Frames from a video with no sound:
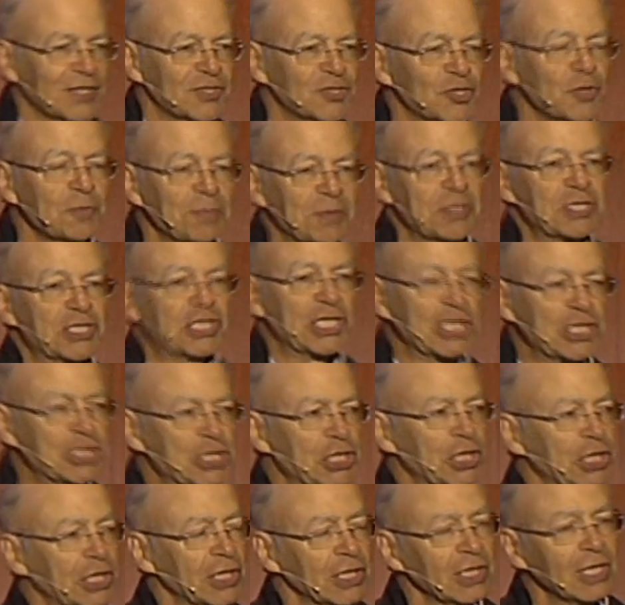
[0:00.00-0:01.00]

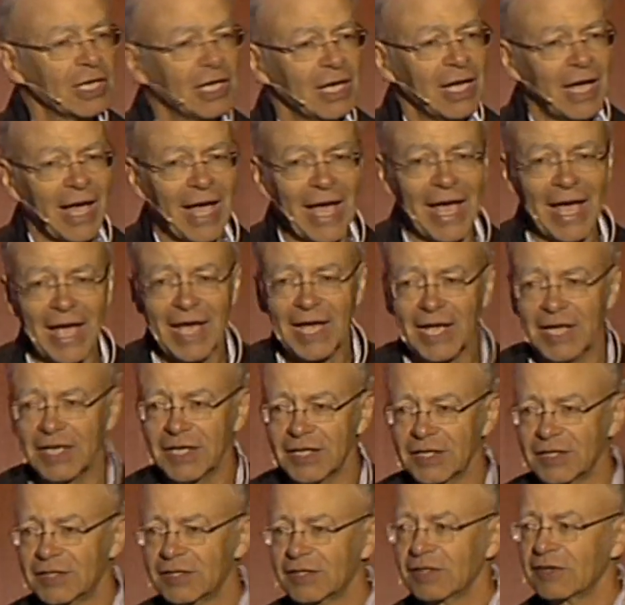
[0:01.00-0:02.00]
superstition
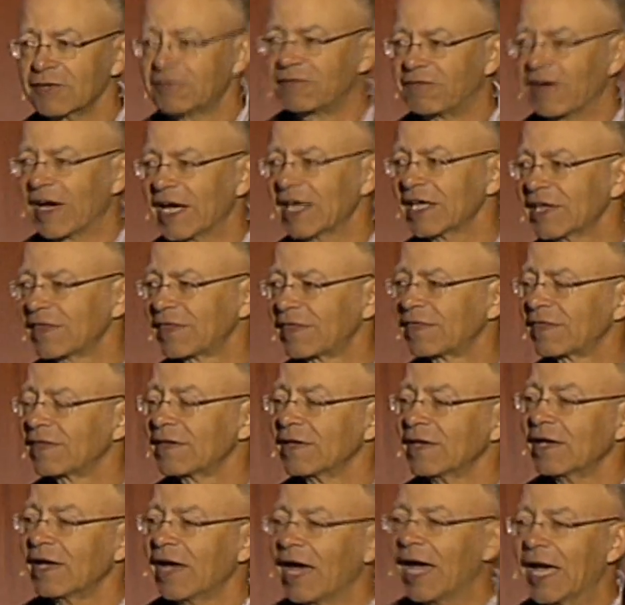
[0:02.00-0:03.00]
and faith
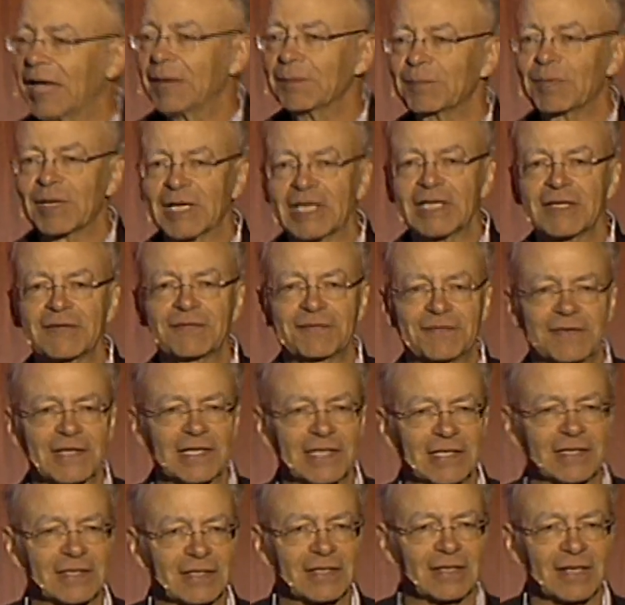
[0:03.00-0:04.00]
and belief
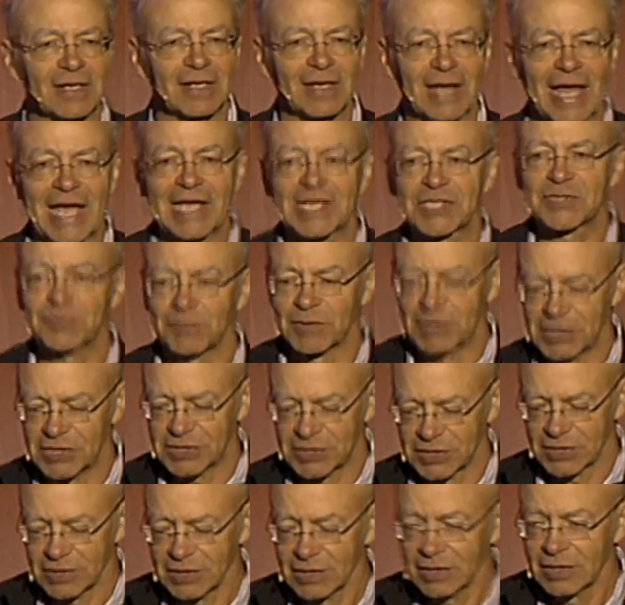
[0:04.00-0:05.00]
that lacks
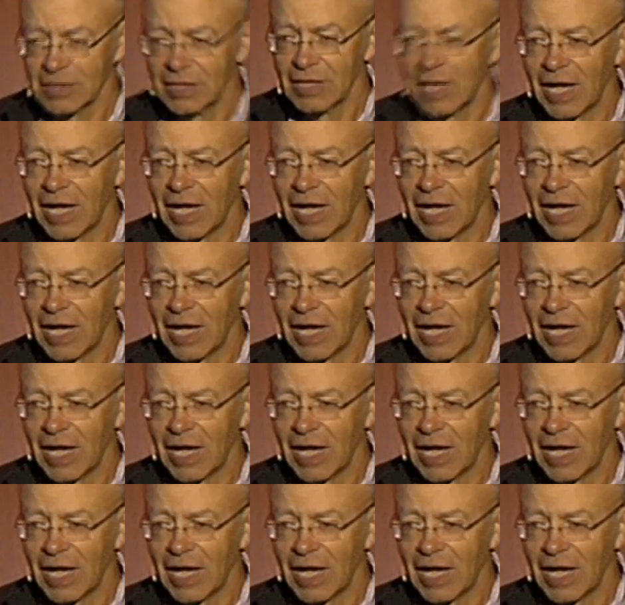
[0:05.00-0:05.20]
reason,